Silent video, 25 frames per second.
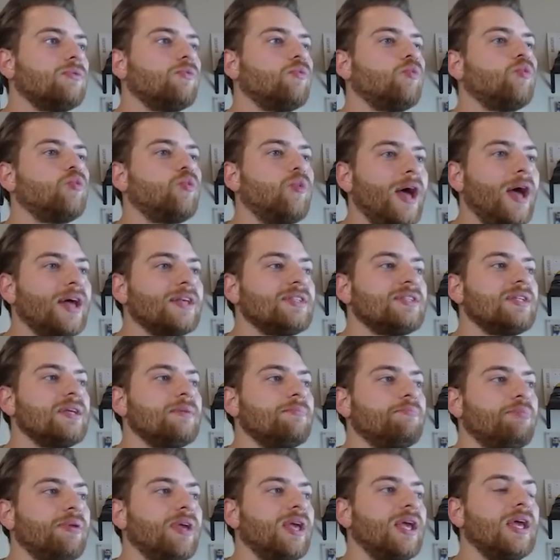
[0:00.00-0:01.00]
Rest
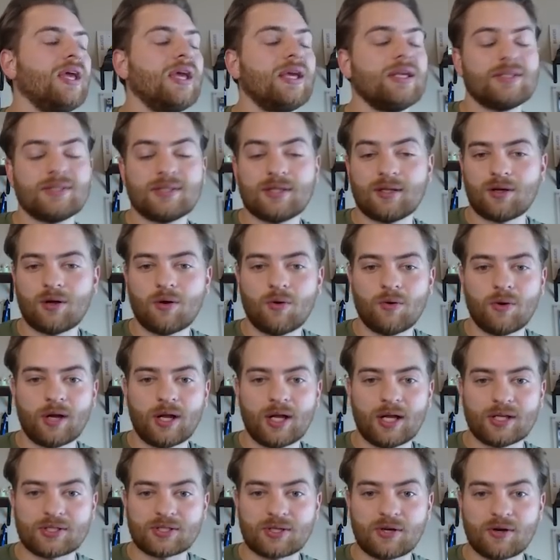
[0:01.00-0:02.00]
in peace, the
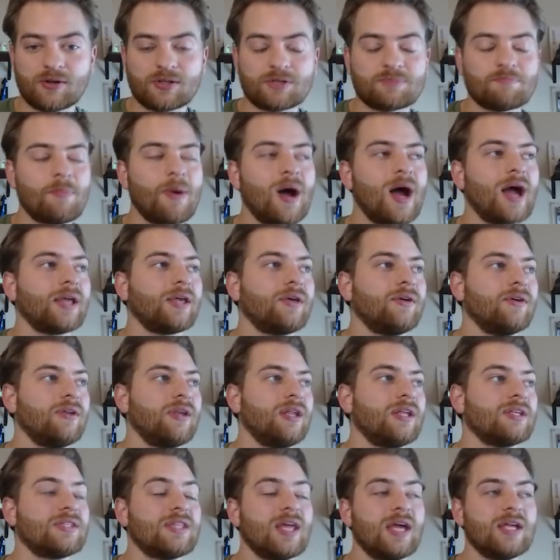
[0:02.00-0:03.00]
Cornhuskers. My
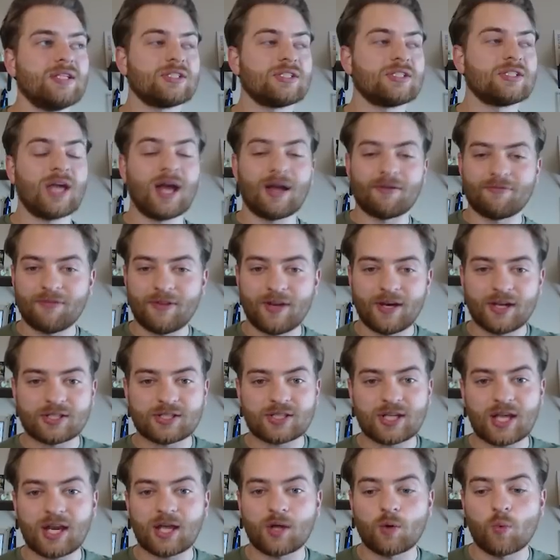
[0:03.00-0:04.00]
goodness, they just got finished
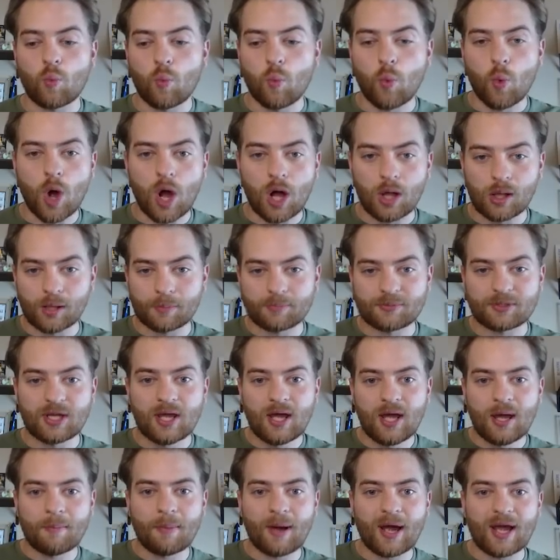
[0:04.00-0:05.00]
getting walloped
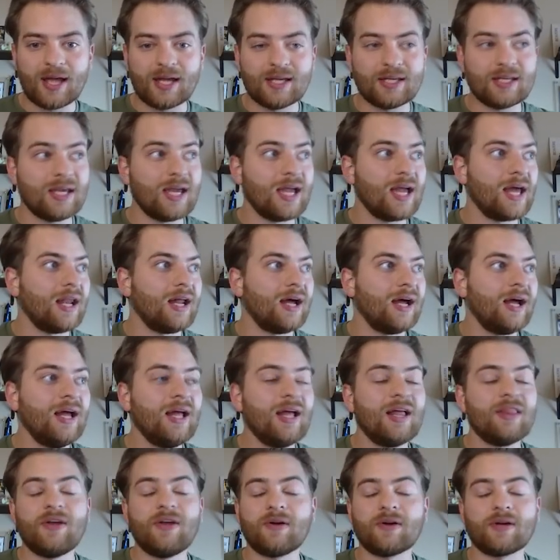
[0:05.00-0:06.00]
by Indiana.
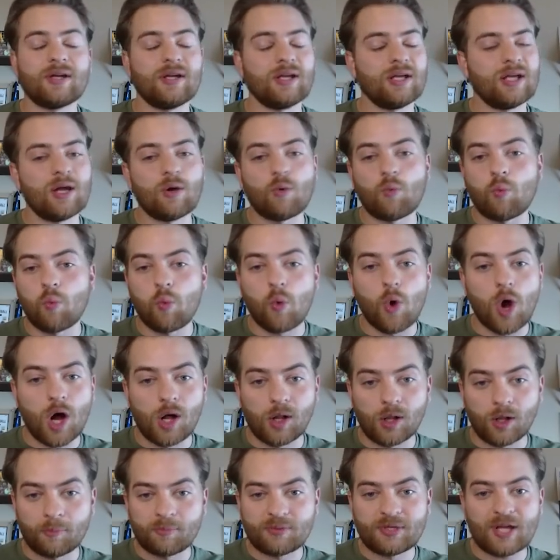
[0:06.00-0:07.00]
They're going to get
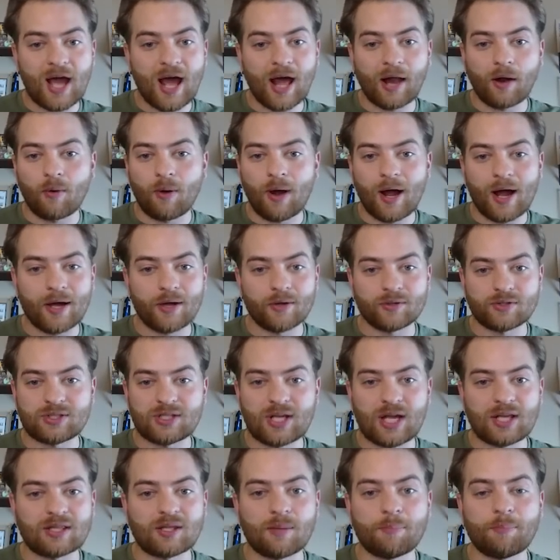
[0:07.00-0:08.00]
walloped at Ohio
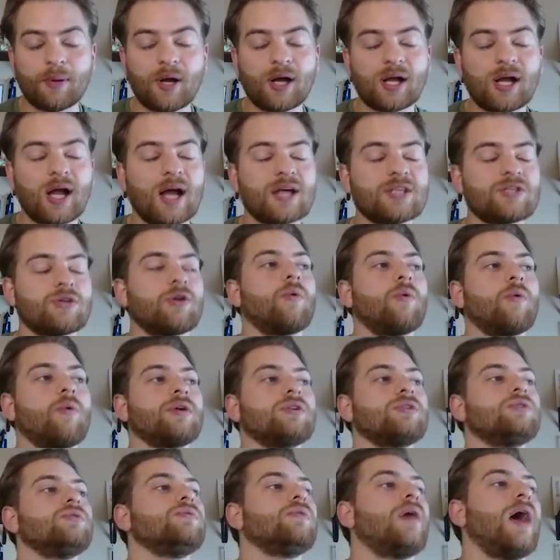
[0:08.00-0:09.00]
State. The Buckeyes are
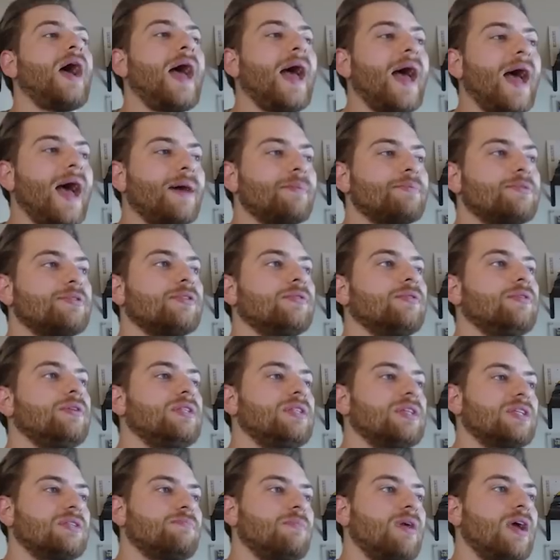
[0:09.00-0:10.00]
going to absolutely
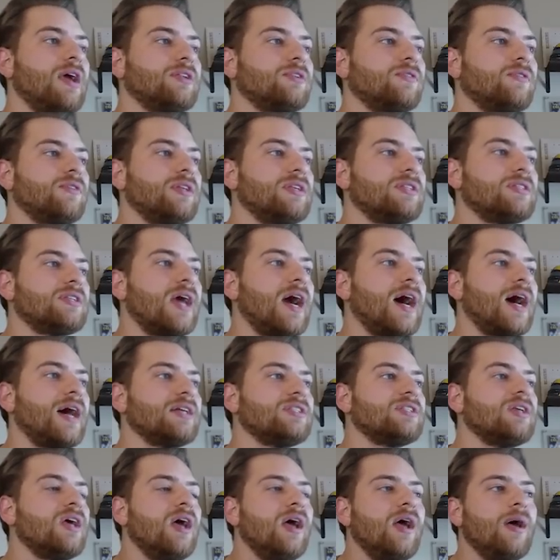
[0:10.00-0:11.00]
dismantle these
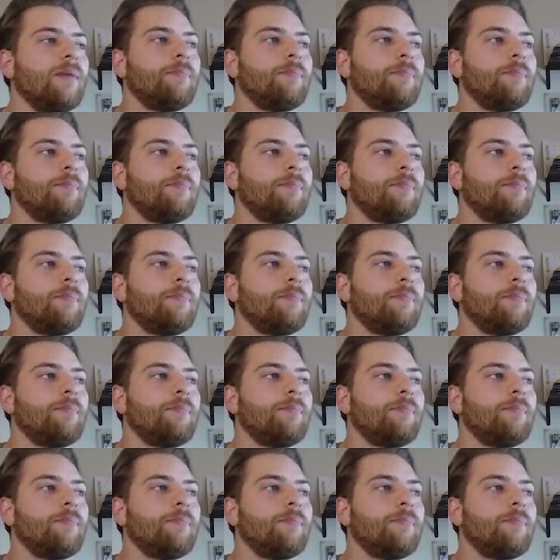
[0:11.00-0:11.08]
guys.